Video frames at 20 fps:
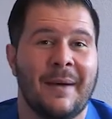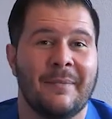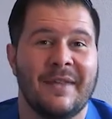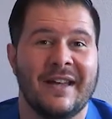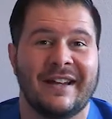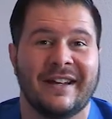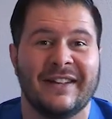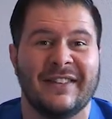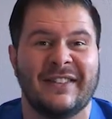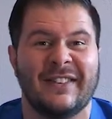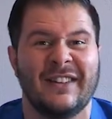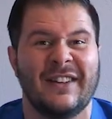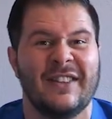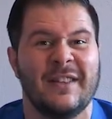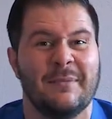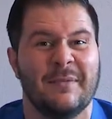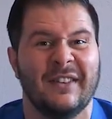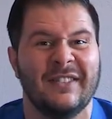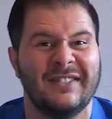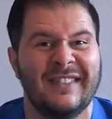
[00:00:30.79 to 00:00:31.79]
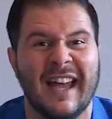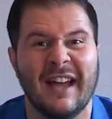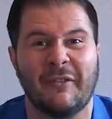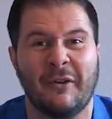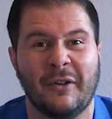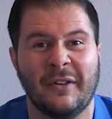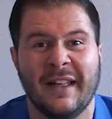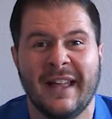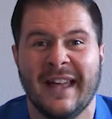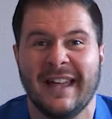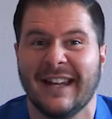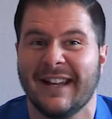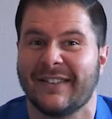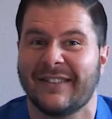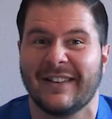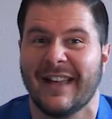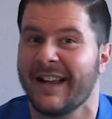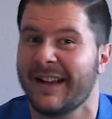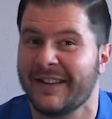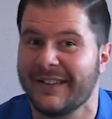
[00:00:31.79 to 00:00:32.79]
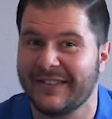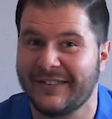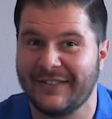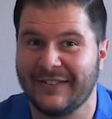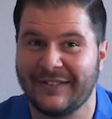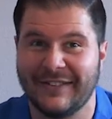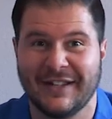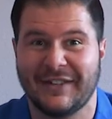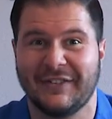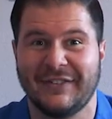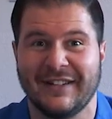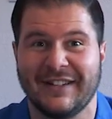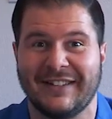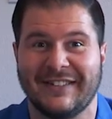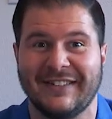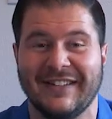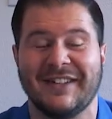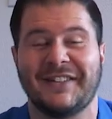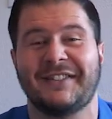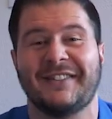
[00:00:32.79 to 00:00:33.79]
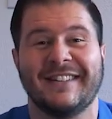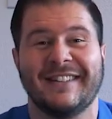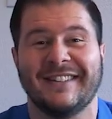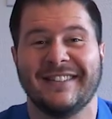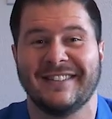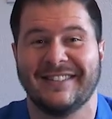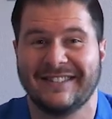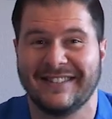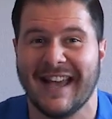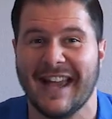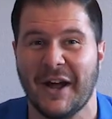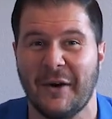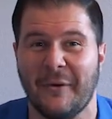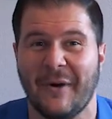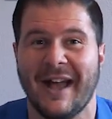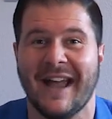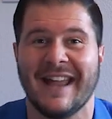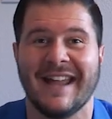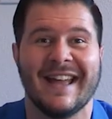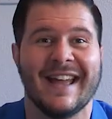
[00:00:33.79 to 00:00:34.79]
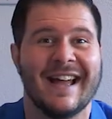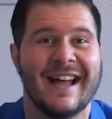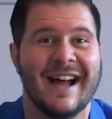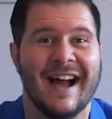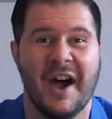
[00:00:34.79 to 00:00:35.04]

They consider them the devil, and it's like 666, stay away.